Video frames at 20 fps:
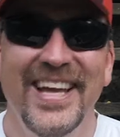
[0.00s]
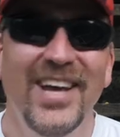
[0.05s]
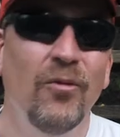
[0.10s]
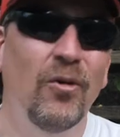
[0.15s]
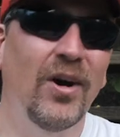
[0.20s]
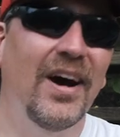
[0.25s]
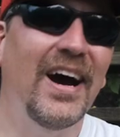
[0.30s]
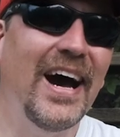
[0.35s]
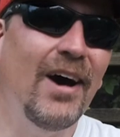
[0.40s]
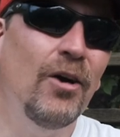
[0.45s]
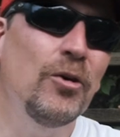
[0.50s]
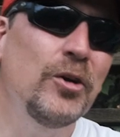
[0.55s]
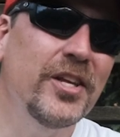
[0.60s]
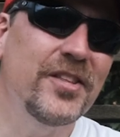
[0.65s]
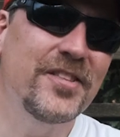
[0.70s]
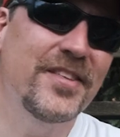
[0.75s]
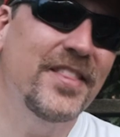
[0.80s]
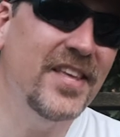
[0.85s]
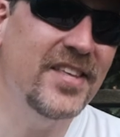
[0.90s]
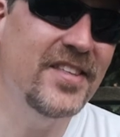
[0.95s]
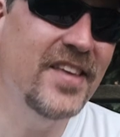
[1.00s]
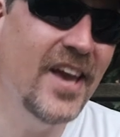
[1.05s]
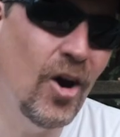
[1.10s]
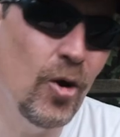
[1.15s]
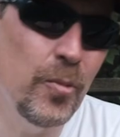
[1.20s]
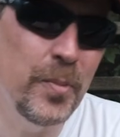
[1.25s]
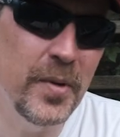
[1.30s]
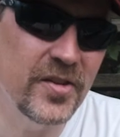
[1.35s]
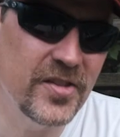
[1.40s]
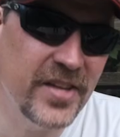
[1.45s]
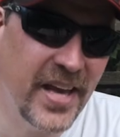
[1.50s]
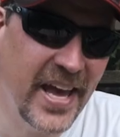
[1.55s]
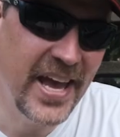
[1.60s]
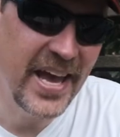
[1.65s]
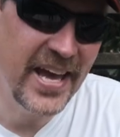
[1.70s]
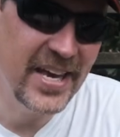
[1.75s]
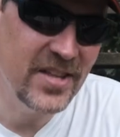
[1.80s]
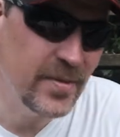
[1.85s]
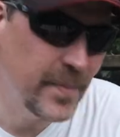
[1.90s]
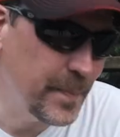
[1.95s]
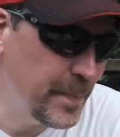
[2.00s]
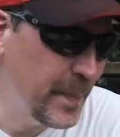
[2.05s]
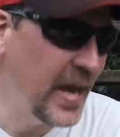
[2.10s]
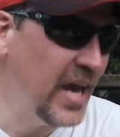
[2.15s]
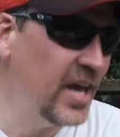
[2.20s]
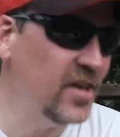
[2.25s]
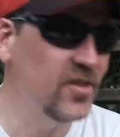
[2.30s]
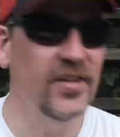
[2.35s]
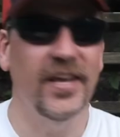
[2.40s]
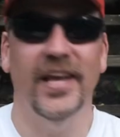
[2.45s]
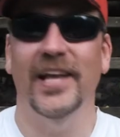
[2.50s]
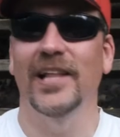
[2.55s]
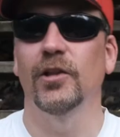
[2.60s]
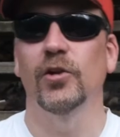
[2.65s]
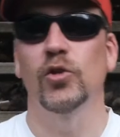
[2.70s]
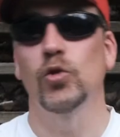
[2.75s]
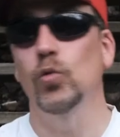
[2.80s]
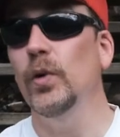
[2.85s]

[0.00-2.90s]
Well, how does this help us as bass anglers?